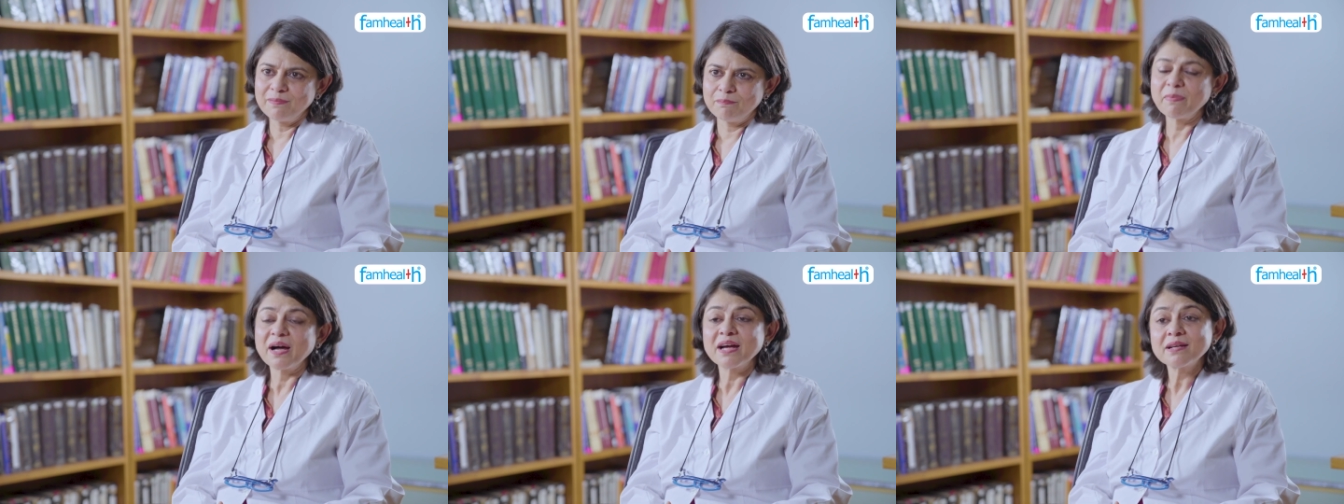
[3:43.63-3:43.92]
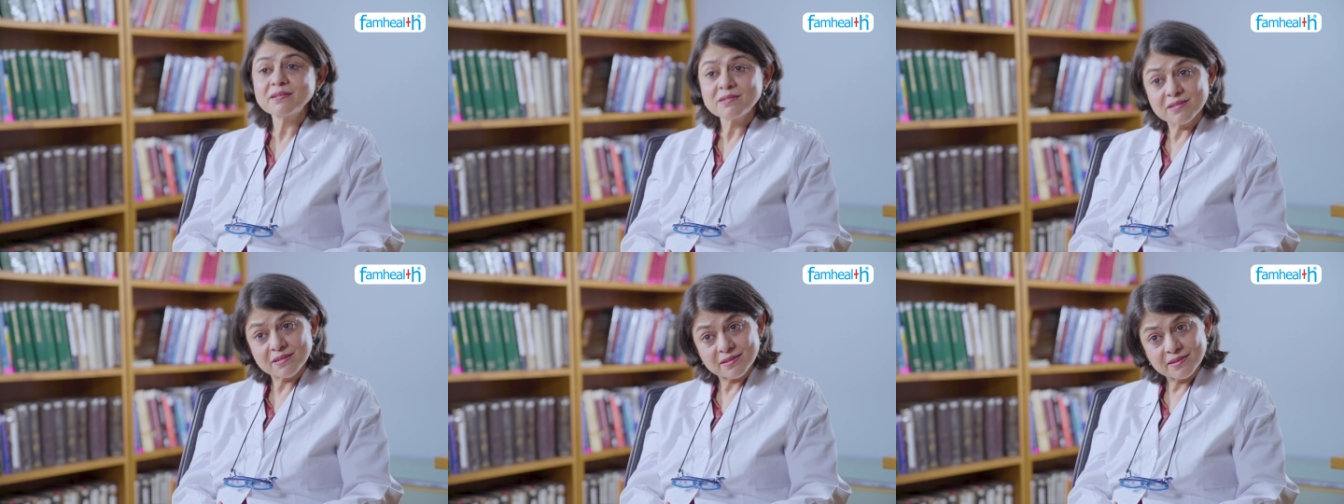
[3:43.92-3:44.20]

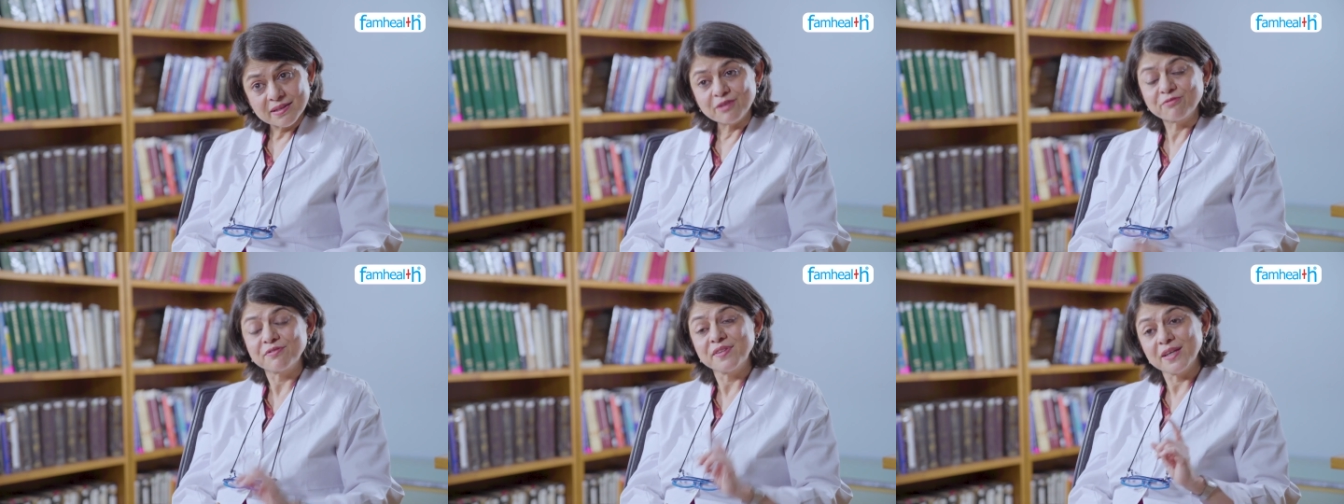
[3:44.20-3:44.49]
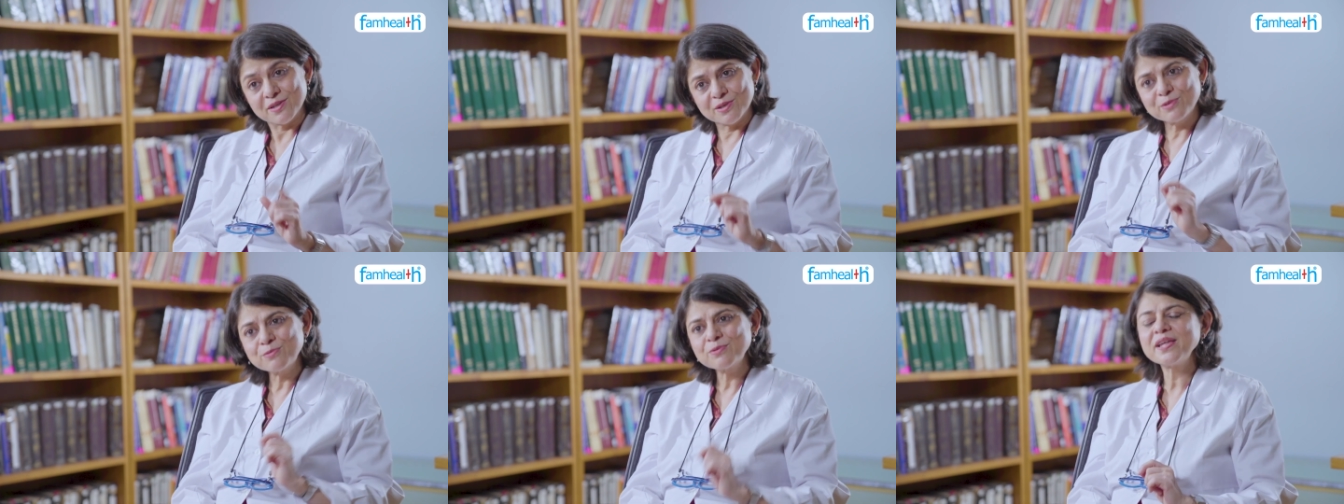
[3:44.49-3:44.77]
But if
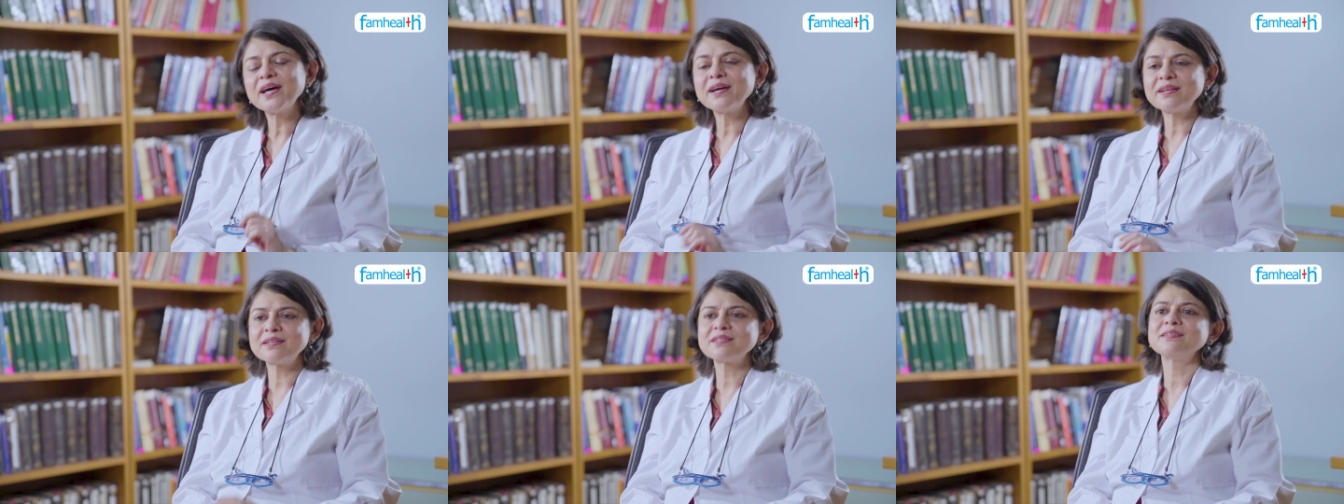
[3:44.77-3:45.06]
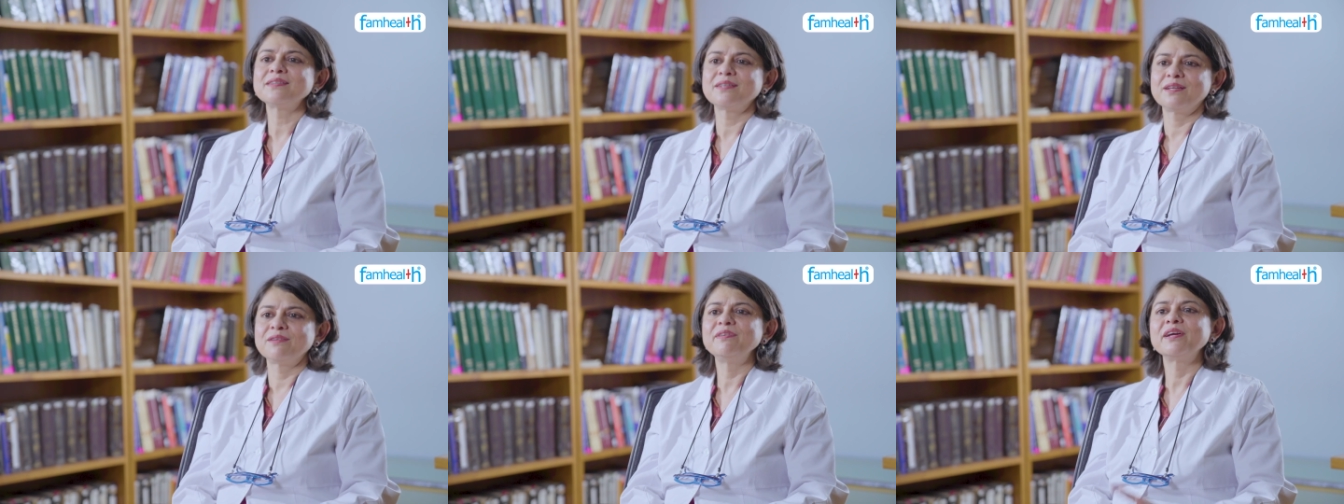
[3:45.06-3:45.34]
they do
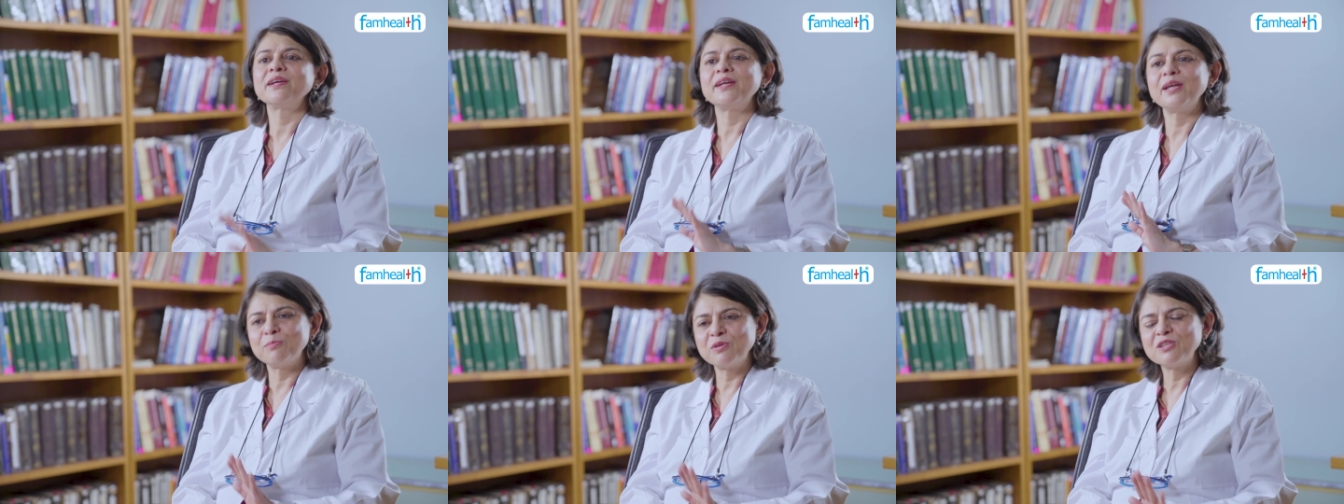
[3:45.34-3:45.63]
that, we are